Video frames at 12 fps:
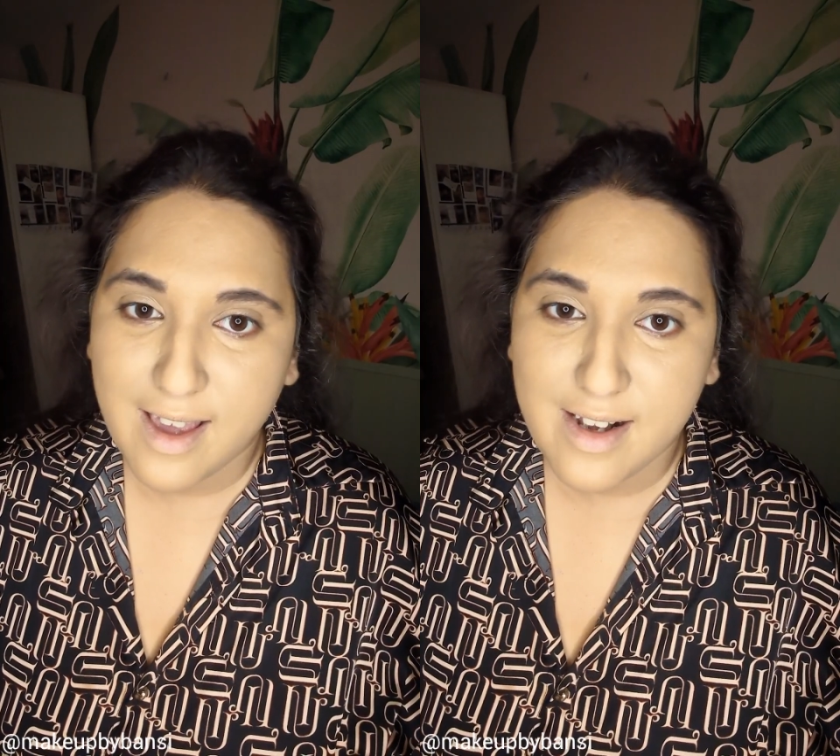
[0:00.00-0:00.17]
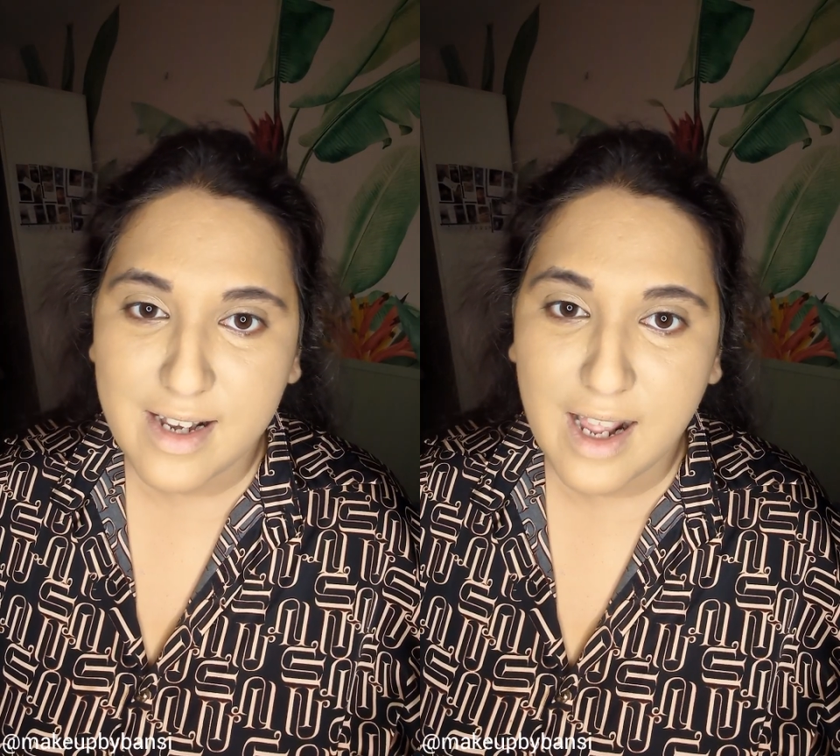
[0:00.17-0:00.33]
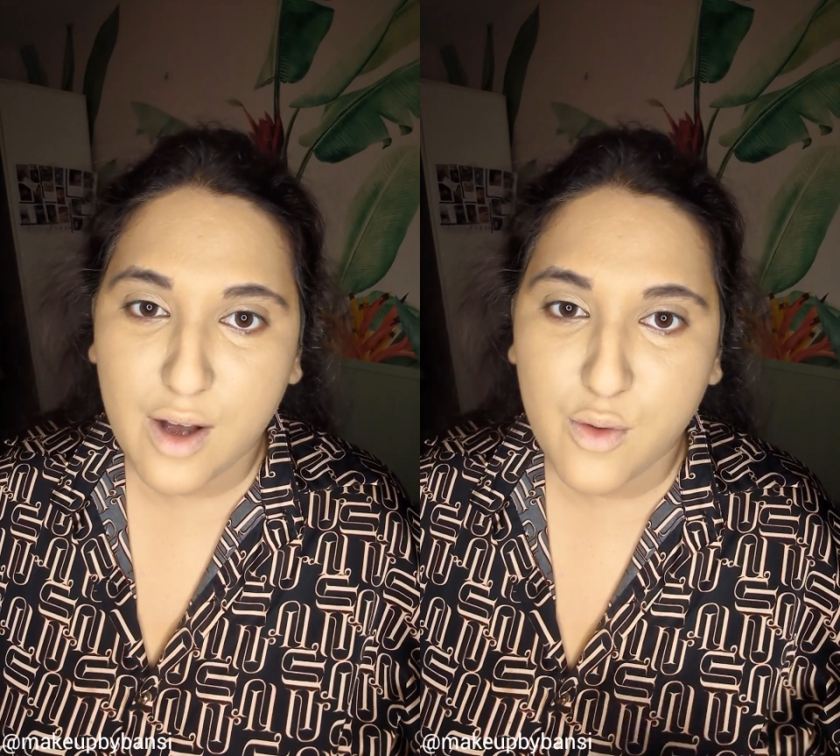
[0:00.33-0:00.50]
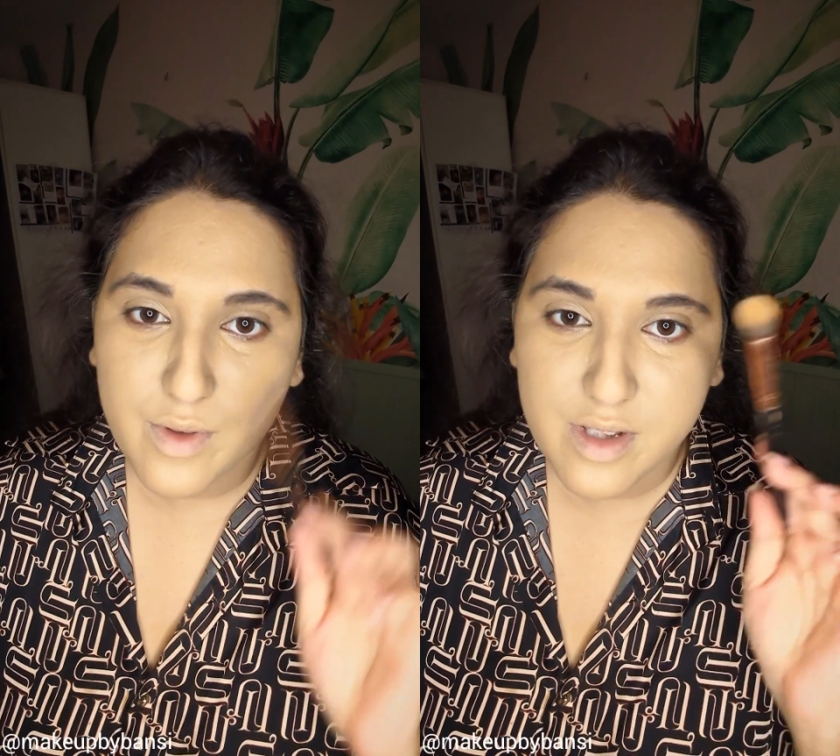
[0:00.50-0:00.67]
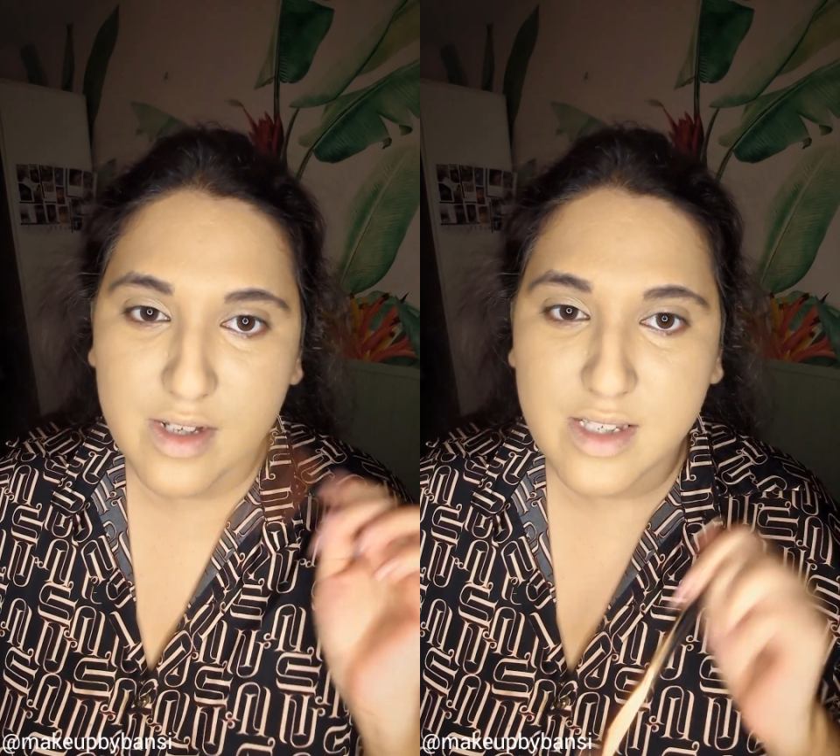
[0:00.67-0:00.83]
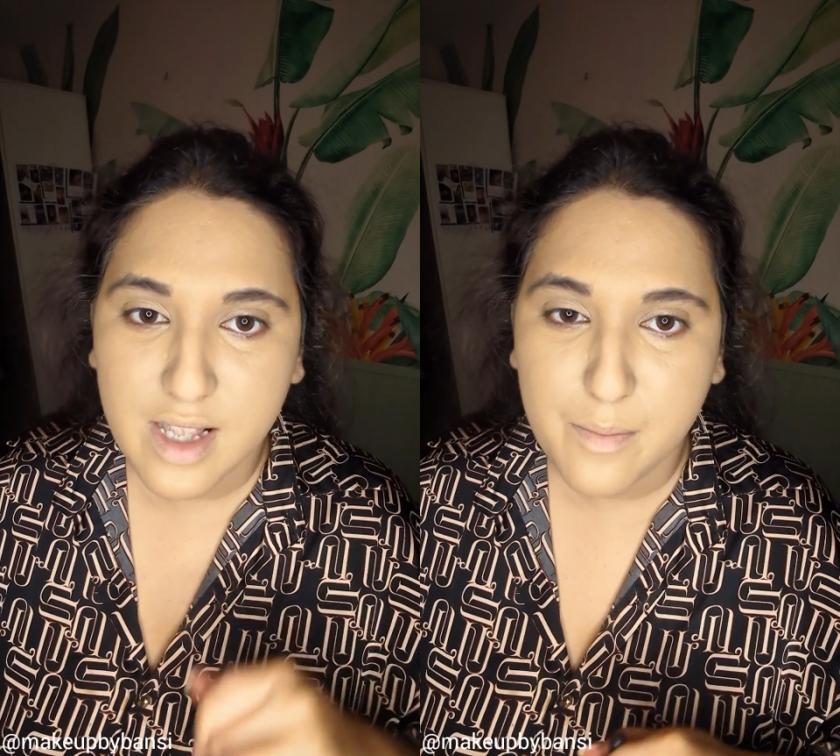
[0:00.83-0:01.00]
And now
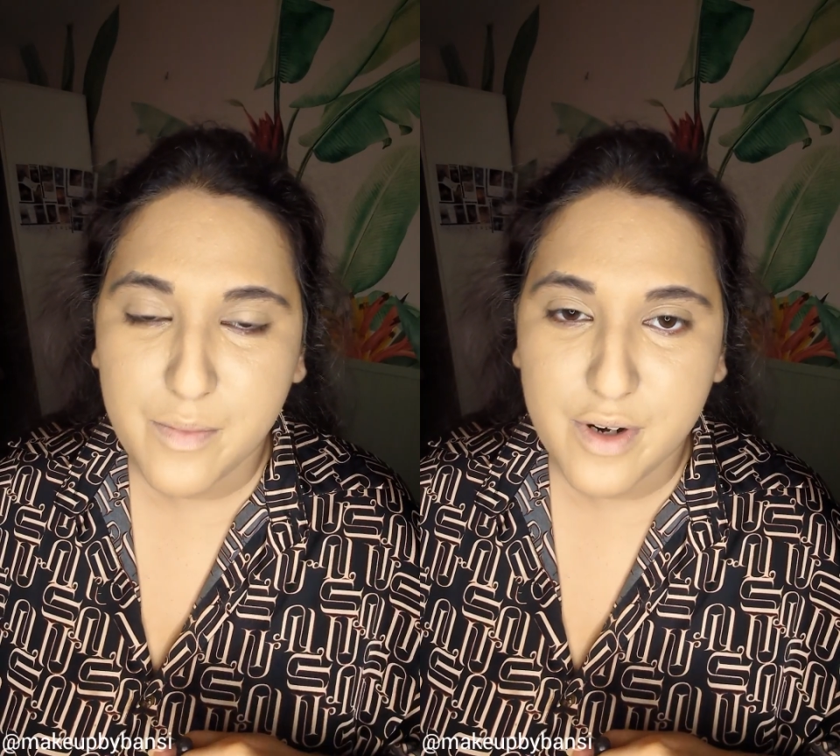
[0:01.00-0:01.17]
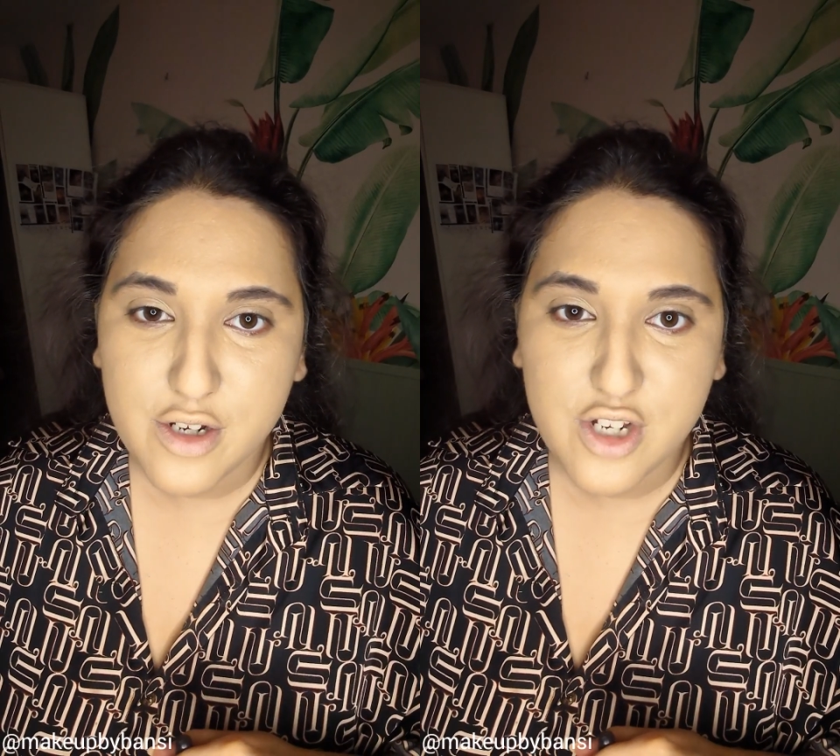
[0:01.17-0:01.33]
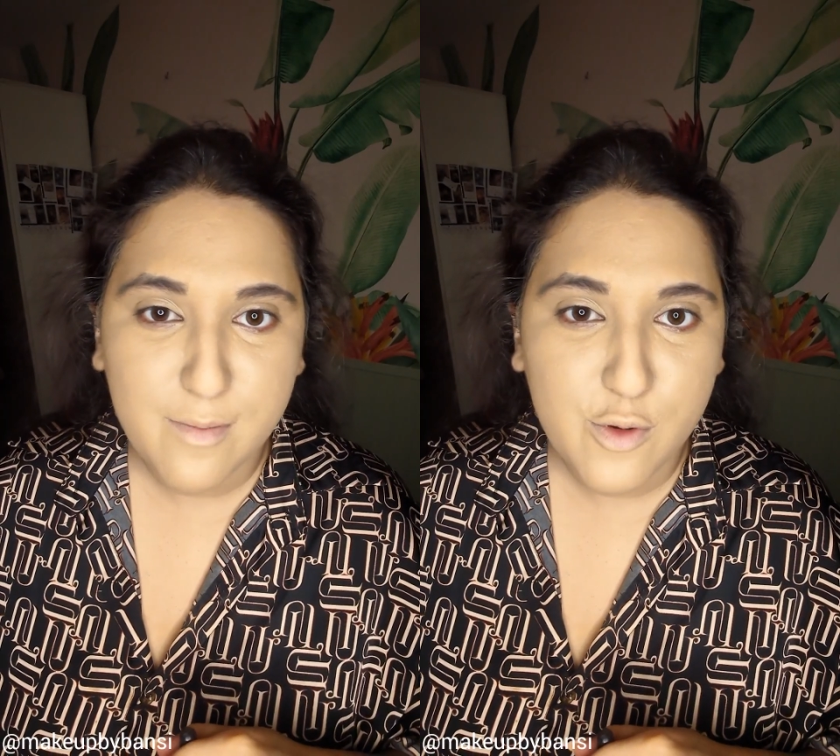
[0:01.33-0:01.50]
with the same brush,